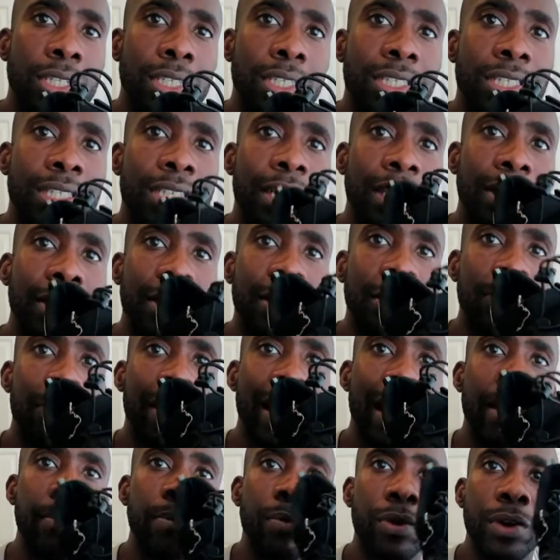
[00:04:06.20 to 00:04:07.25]
You just stick this
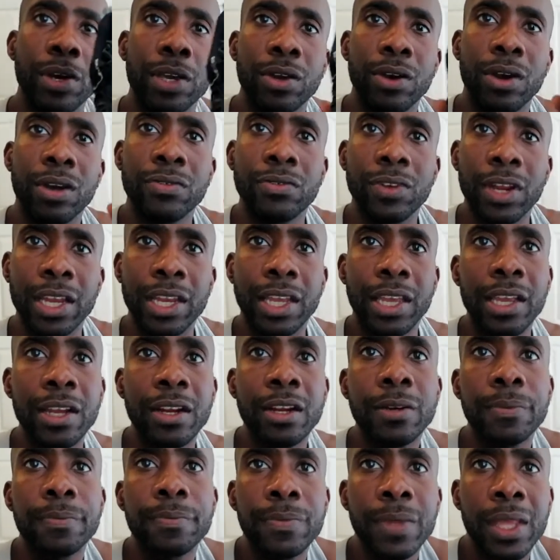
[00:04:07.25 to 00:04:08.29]
bad boy on right
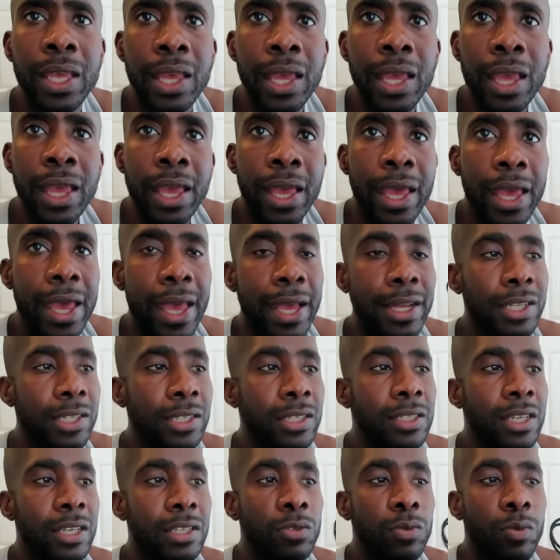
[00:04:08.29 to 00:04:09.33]
here, and it
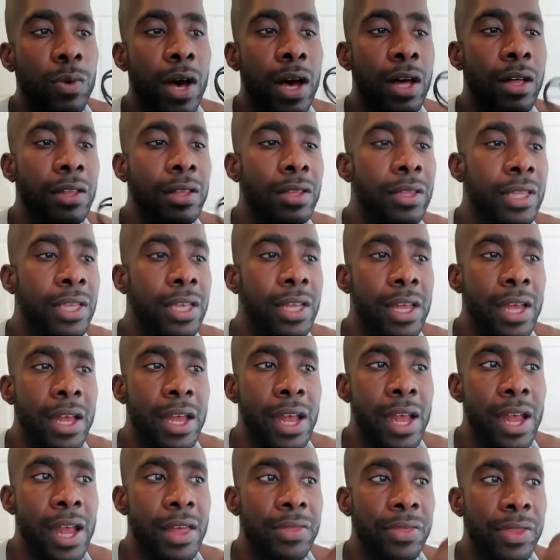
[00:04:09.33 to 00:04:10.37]
sticks well,
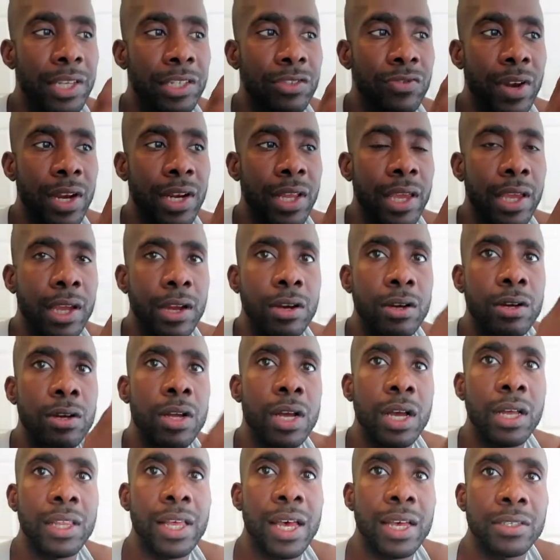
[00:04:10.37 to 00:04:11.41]
and this right
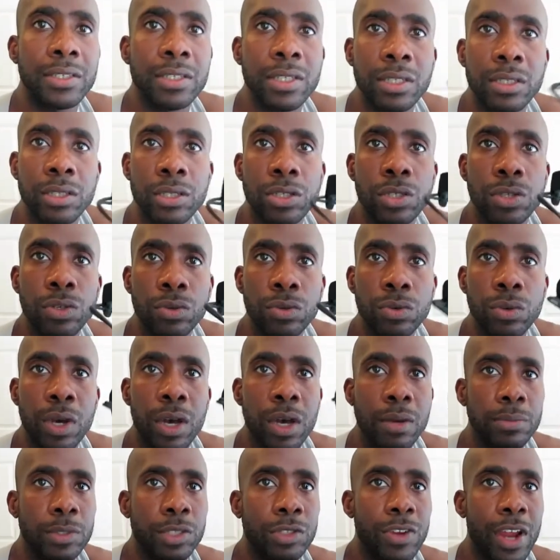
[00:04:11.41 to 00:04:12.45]
here allows it to
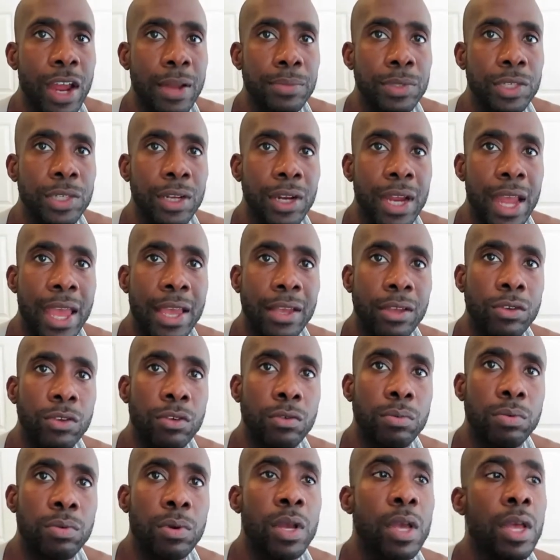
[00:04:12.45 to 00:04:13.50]
strap to your
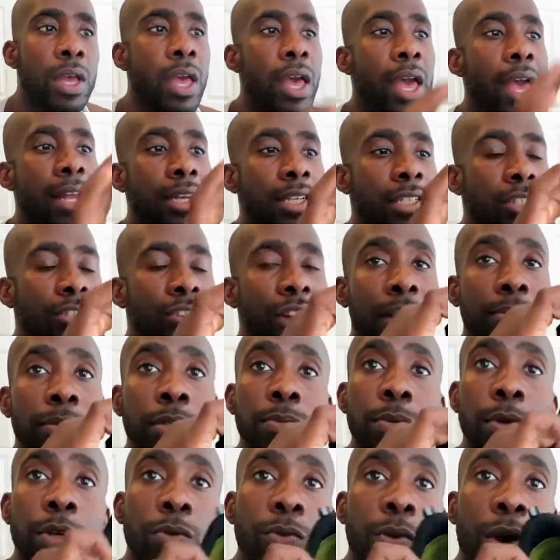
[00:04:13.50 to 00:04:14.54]
ankle, and it
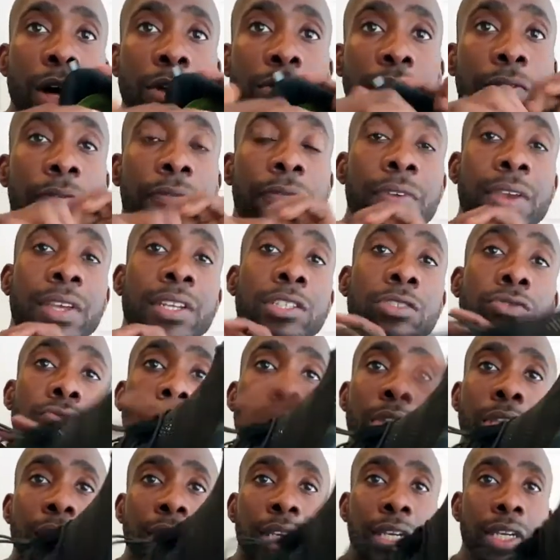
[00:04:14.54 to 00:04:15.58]
straps pretty well. The fit is
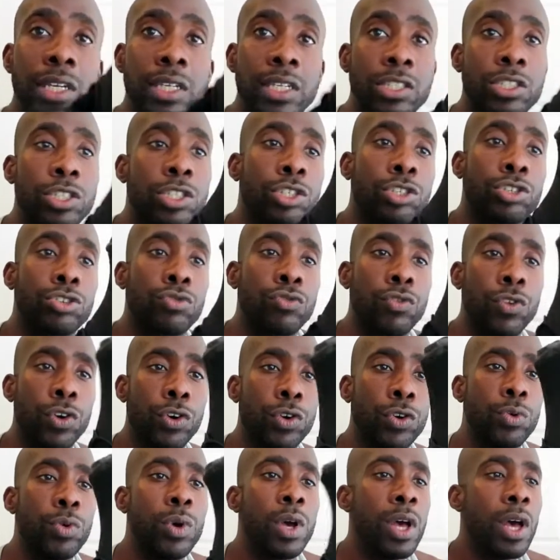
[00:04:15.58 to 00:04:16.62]
really good. It's
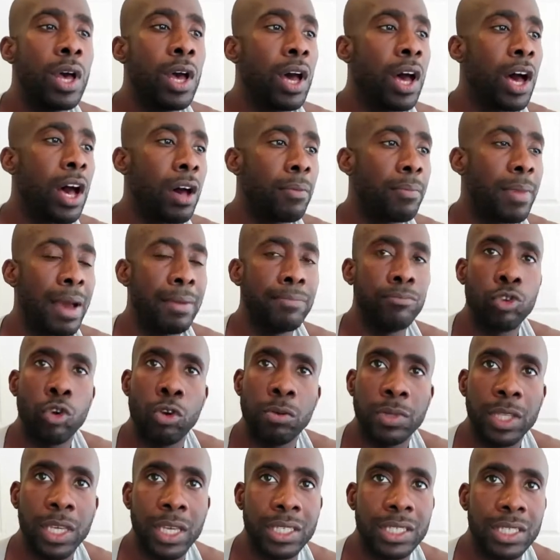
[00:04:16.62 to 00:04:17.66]
true. I'm
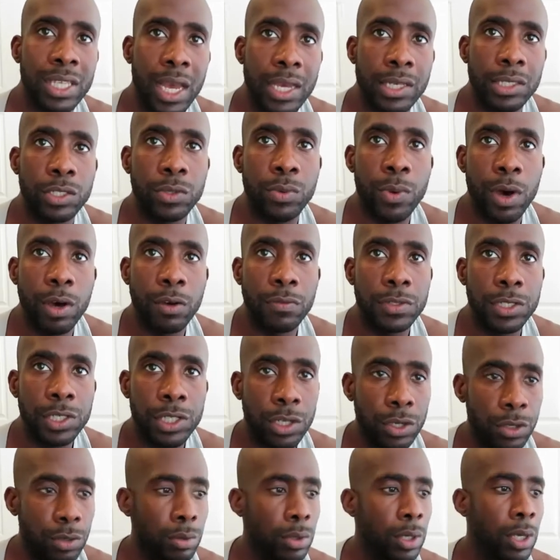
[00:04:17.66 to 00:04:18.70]
normally a size 12
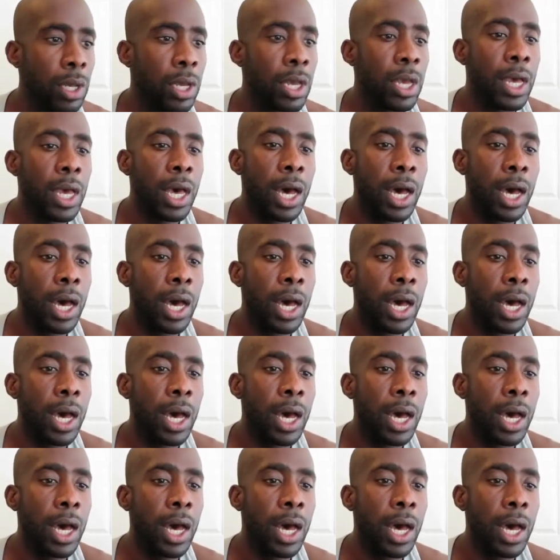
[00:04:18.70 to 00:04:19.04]
shoe.